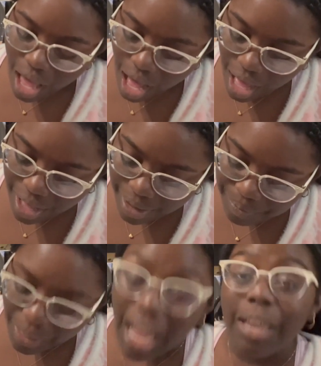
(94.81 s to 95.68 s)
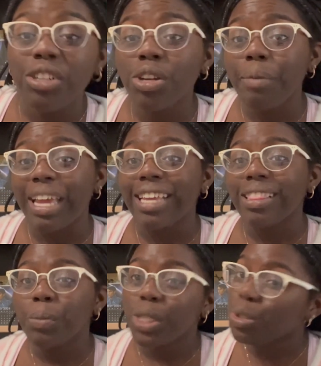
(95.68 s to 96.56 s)
I enjoy making
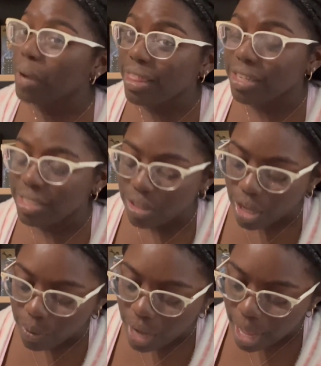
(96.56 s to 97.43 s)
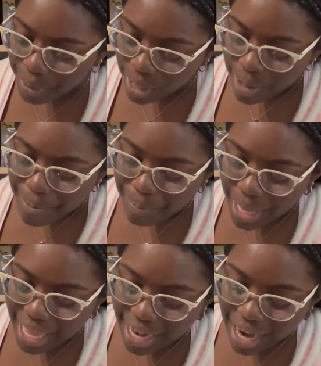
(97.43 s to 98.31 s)
them, which is why they still go up,
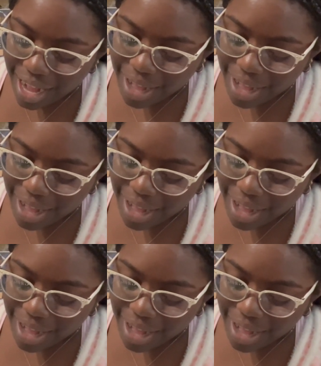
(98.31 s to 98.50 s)
but,